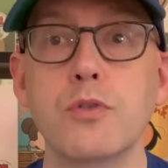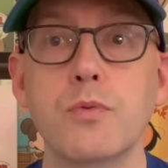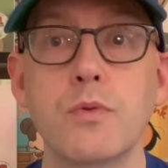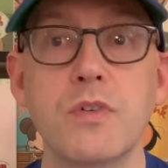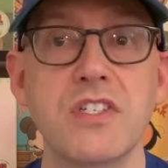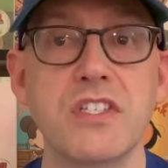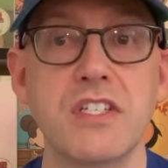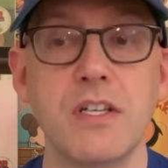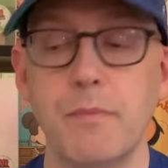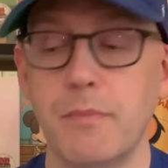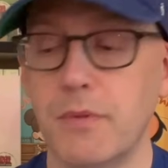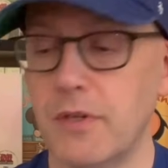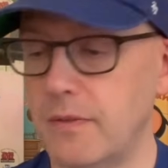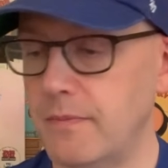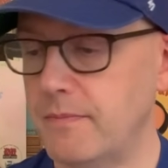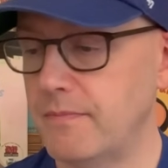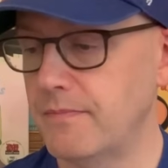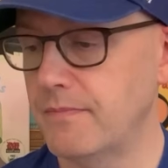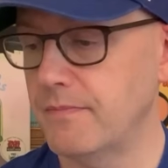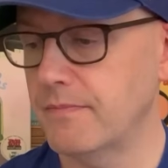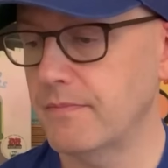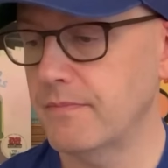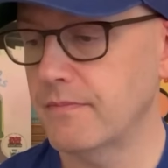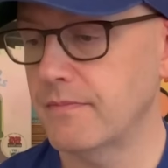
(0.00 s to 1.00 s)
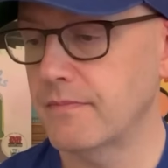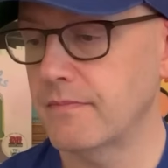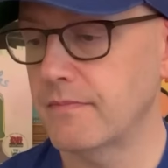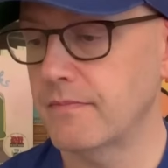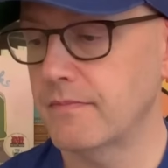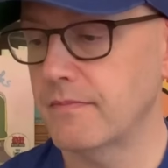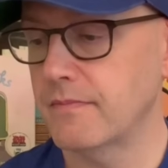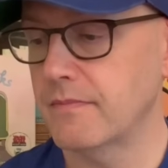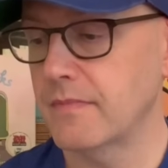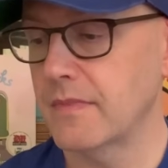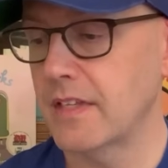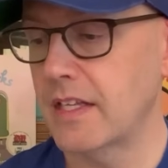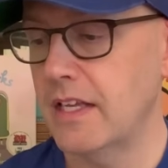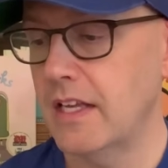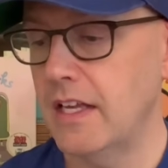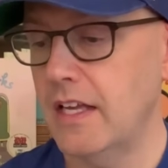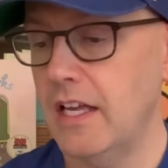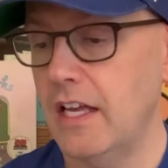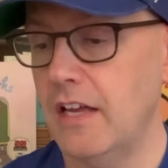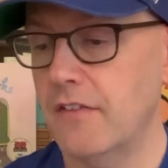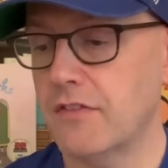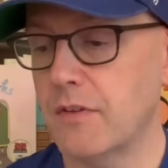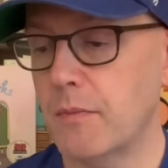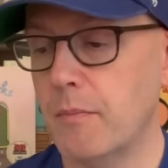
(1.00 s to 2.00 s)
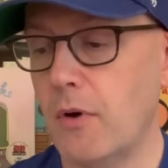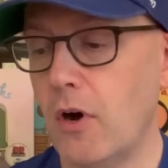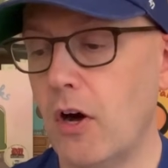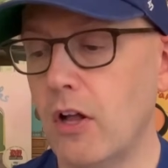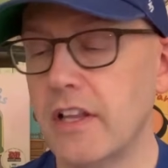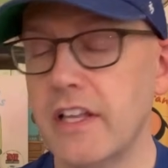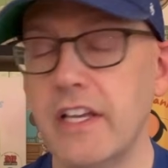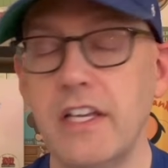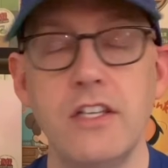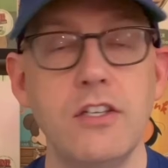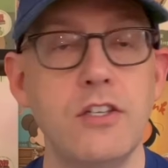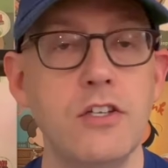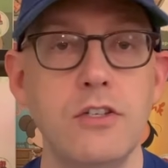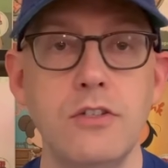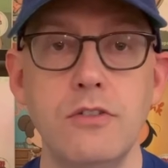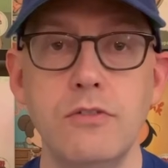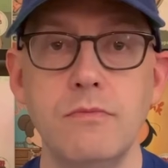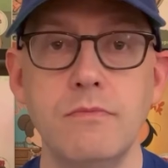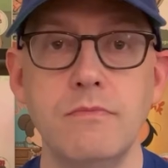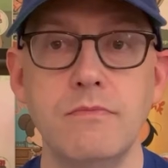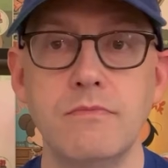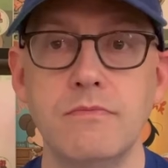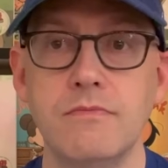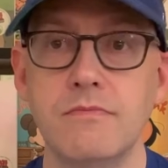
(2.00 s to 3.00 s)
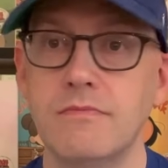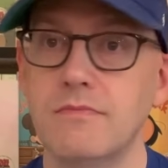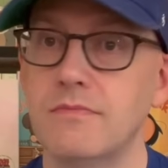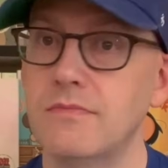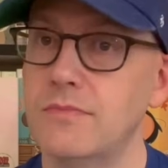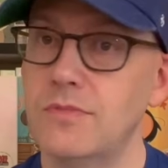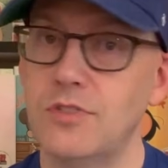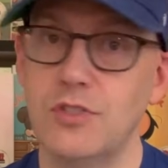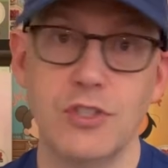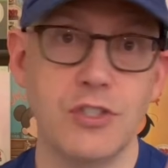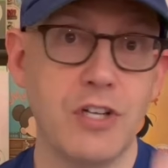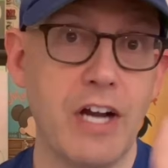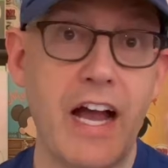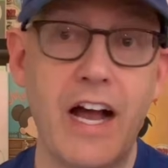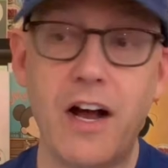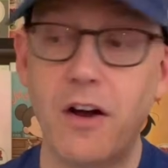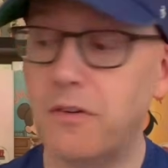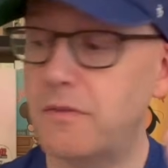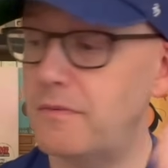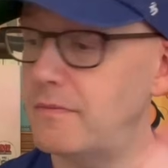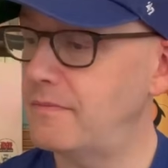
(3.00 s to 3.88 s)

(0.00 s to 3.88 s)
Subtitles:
were simple. If the ball hit you, you're out.